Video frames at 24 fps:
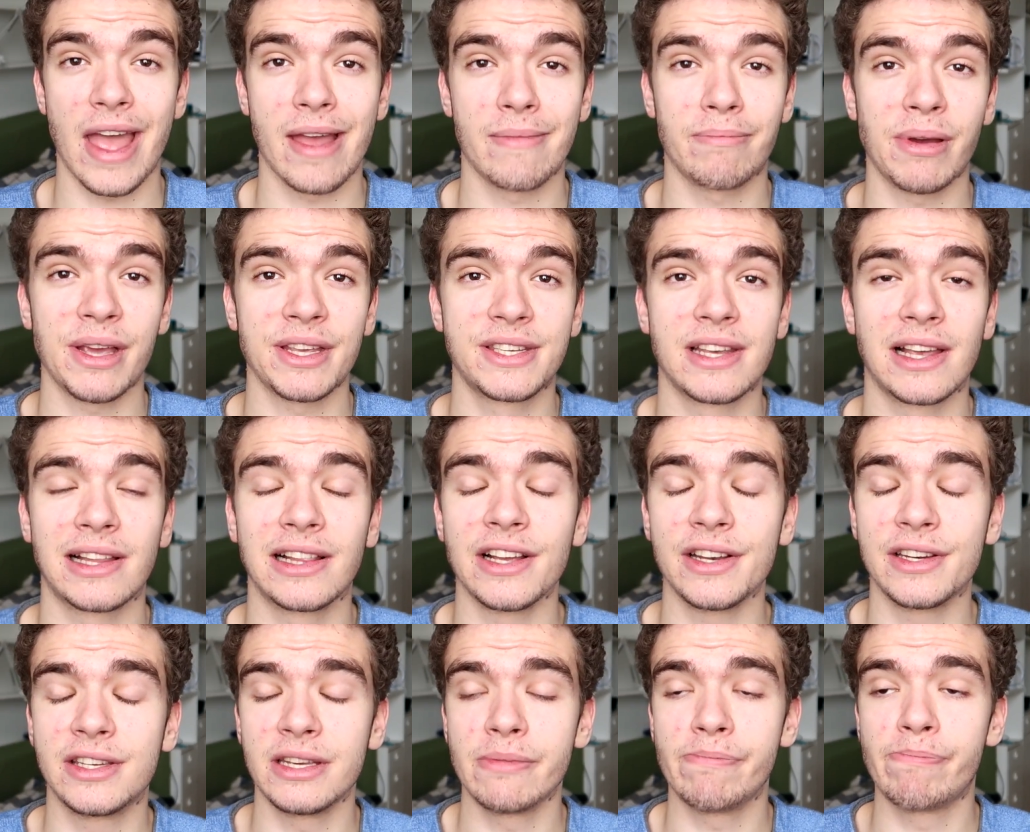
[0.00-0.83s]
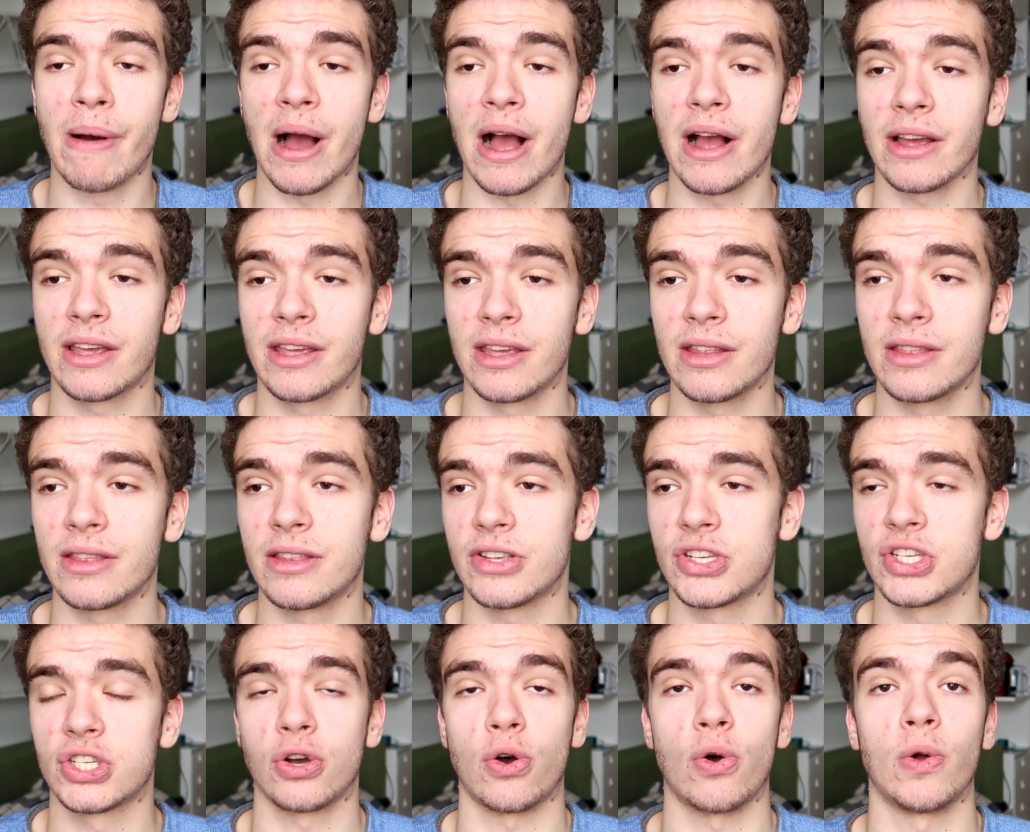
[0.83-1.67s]
and basically debunking
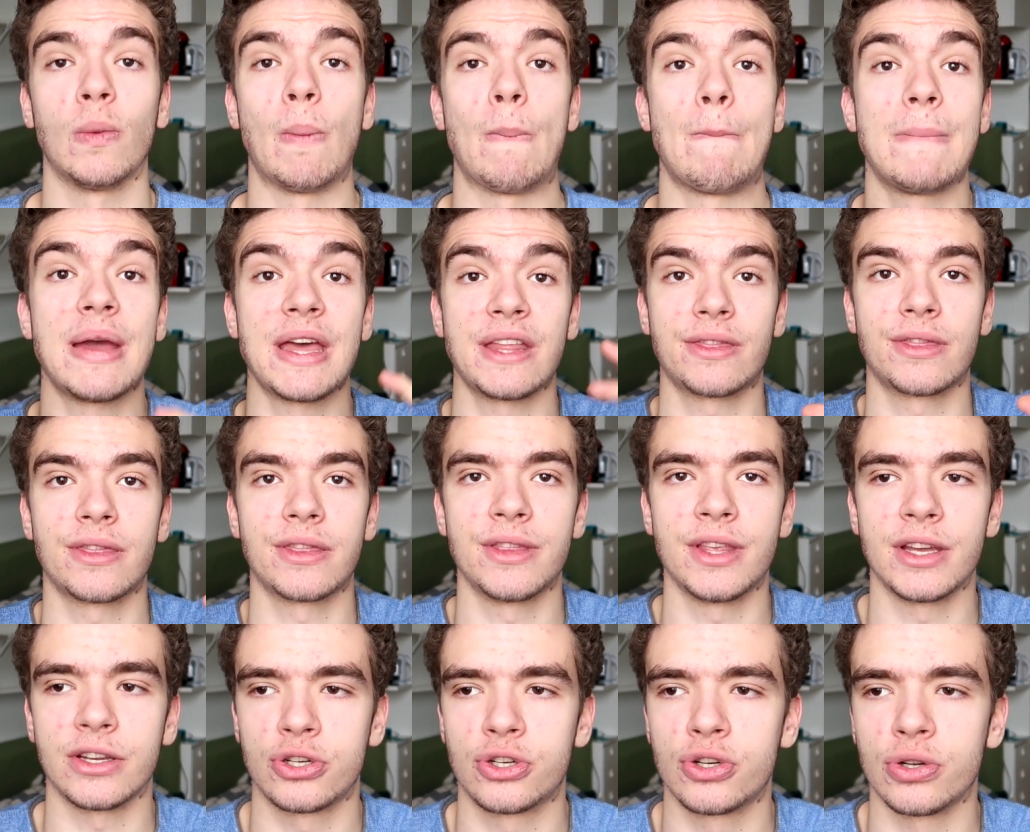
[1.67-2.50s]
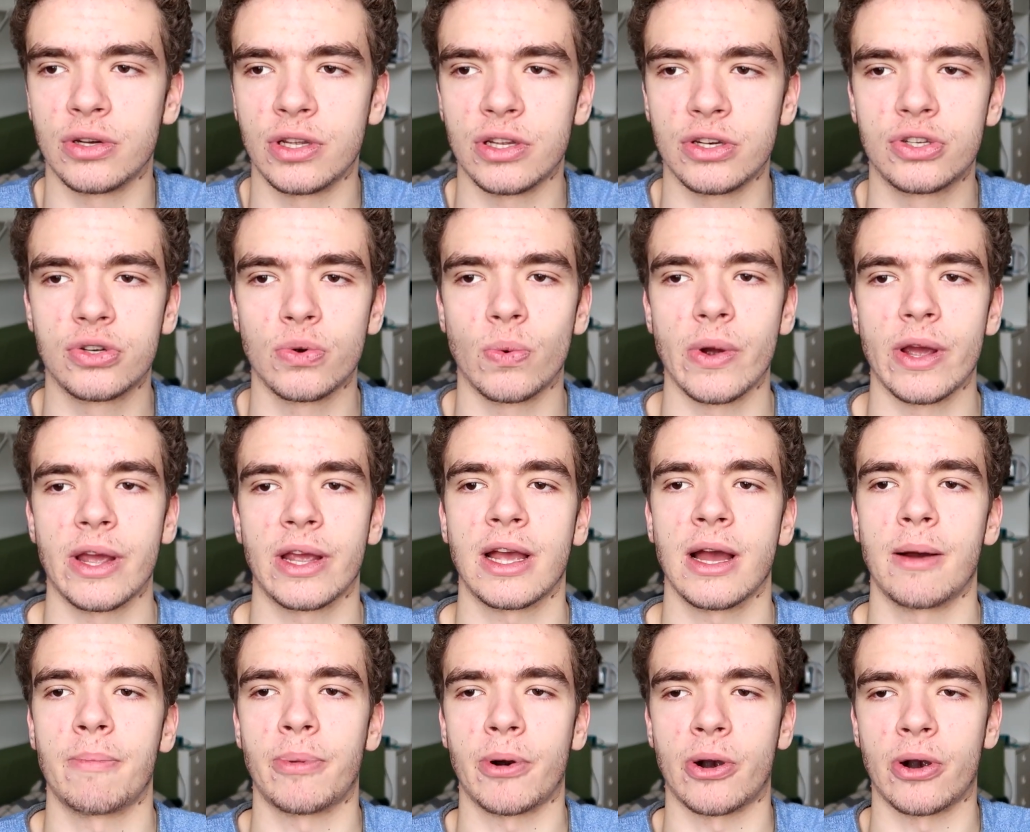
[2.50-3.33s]
this whole myth that you need to
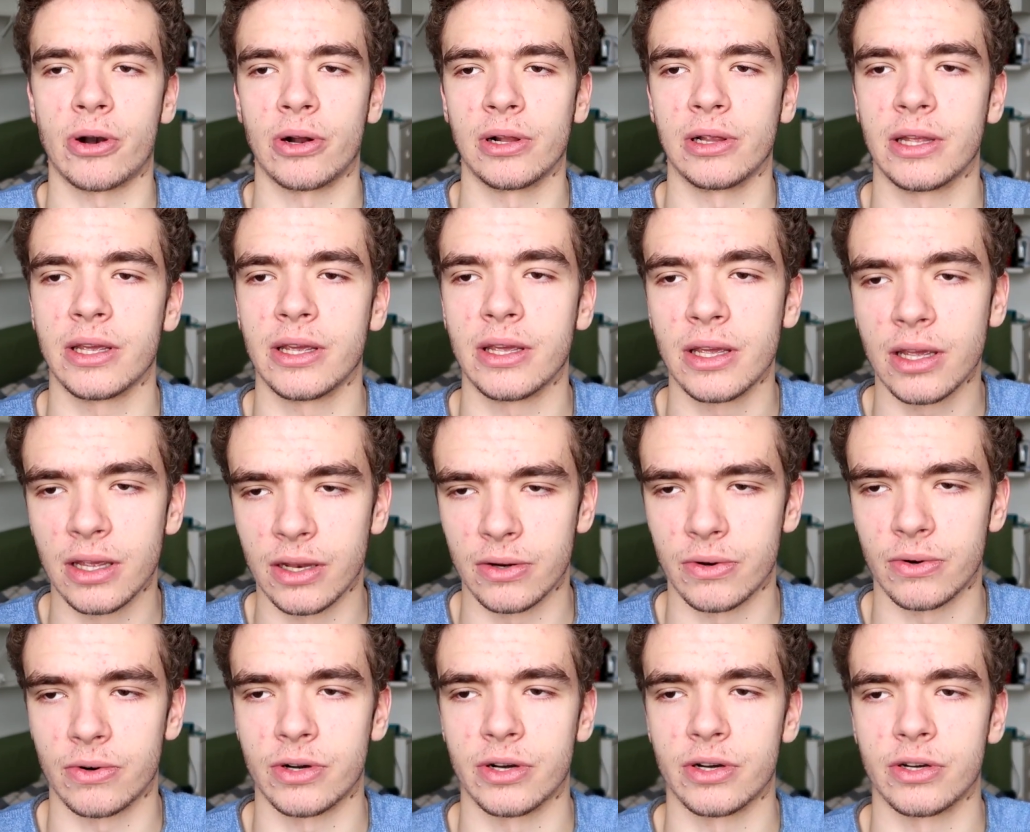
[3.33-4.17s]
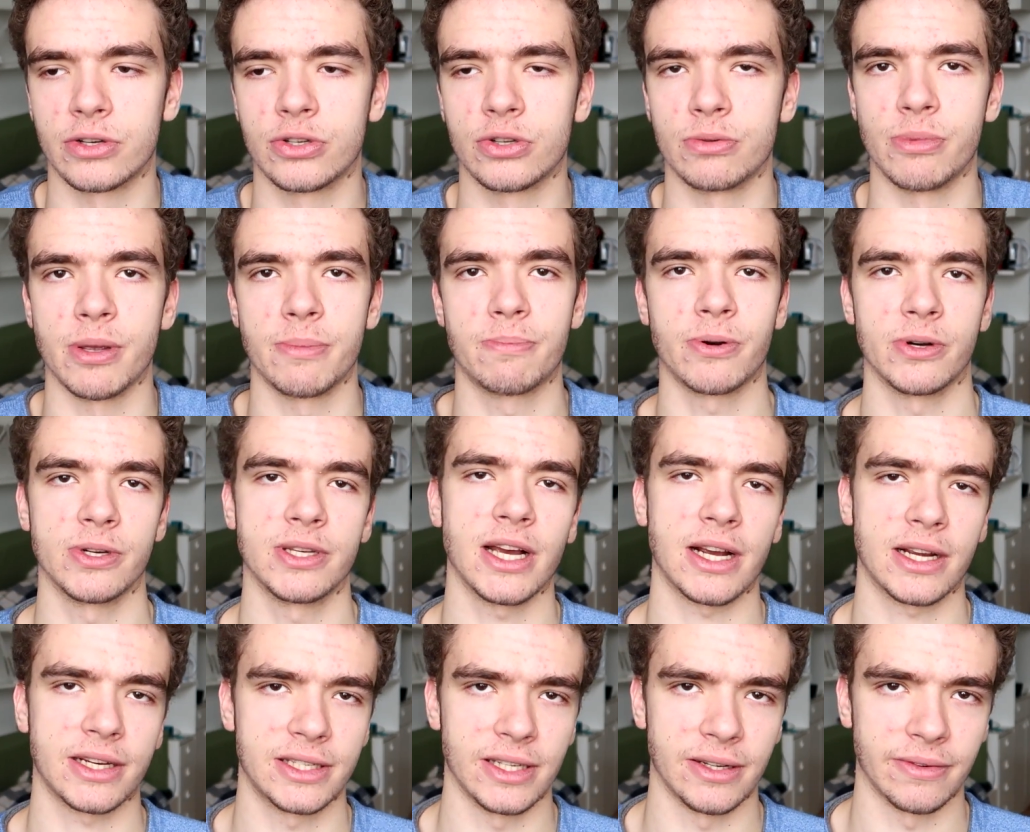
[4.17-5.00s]
wake up early in order to be
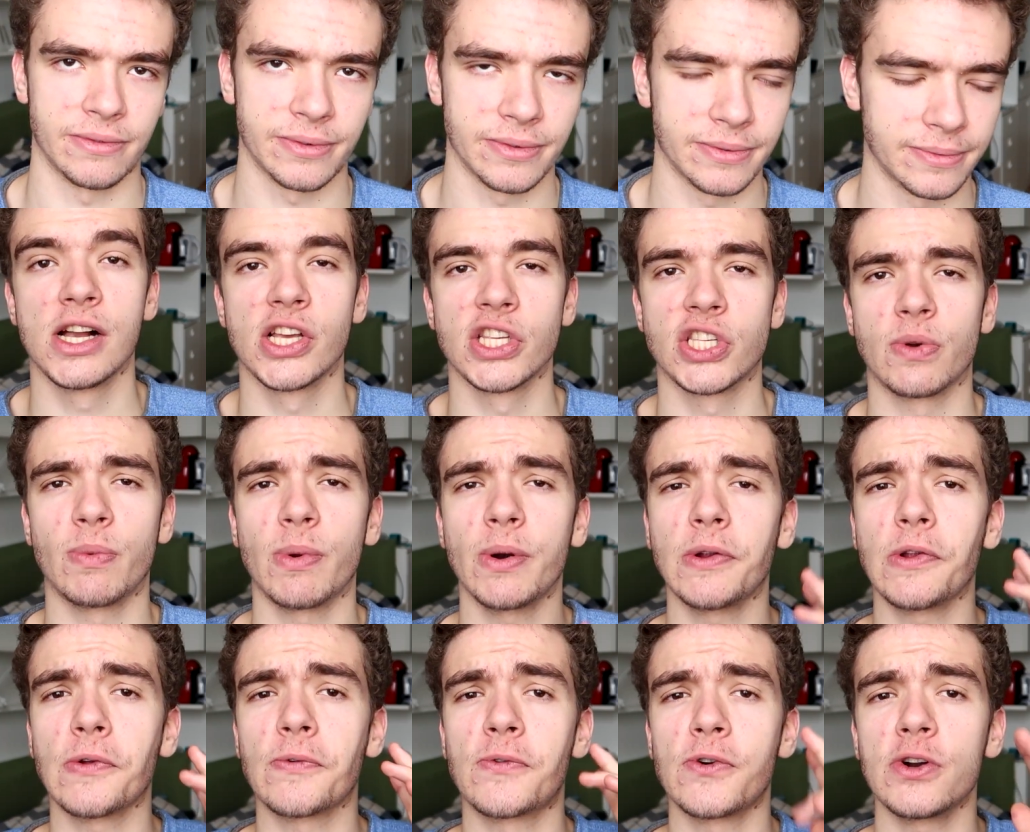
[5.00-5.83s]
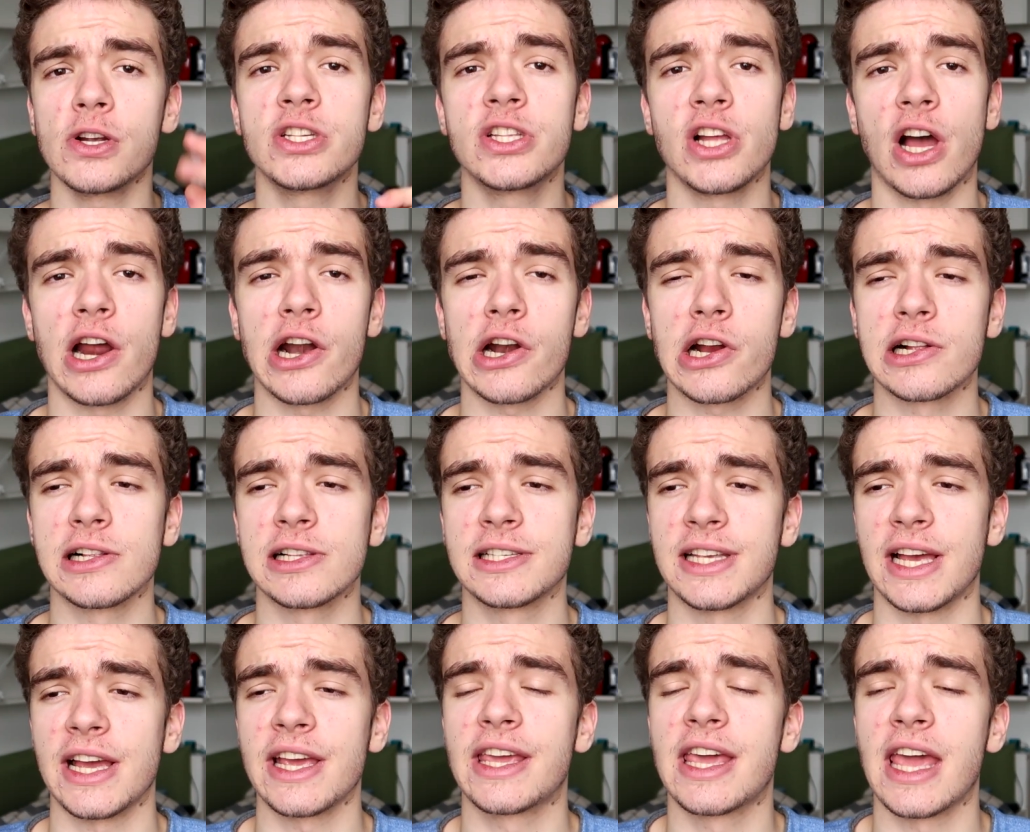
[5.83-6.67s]
productive. So one of the first
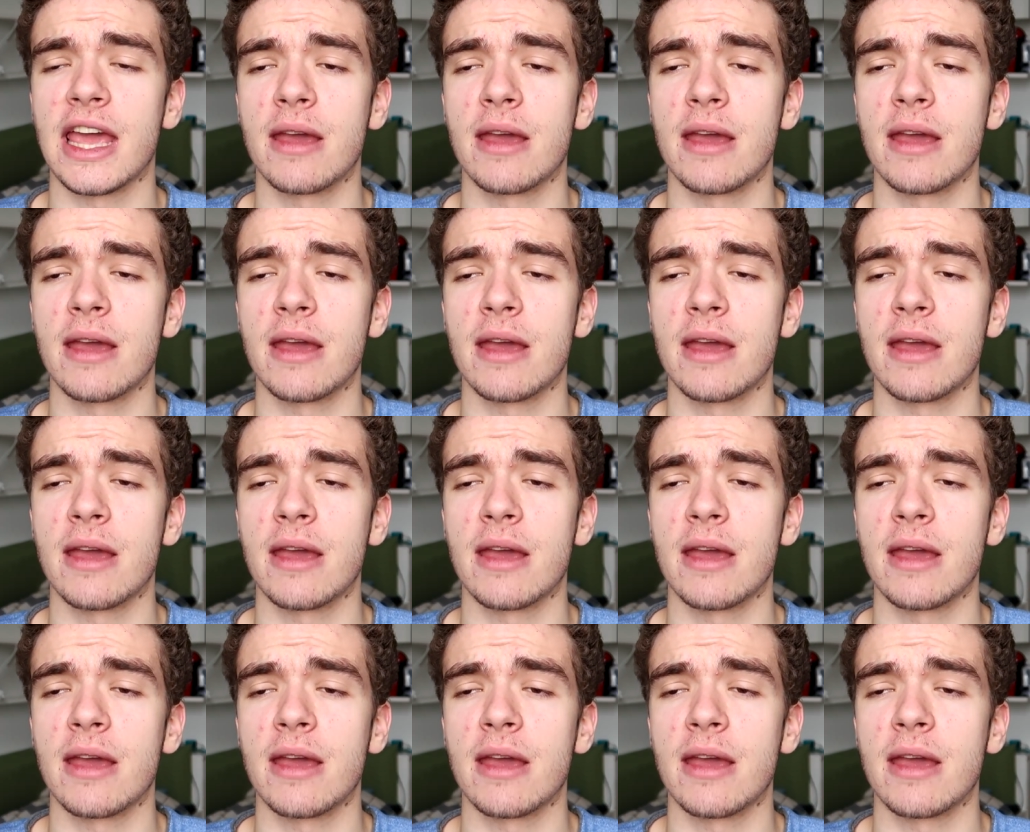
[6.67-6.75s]
articles I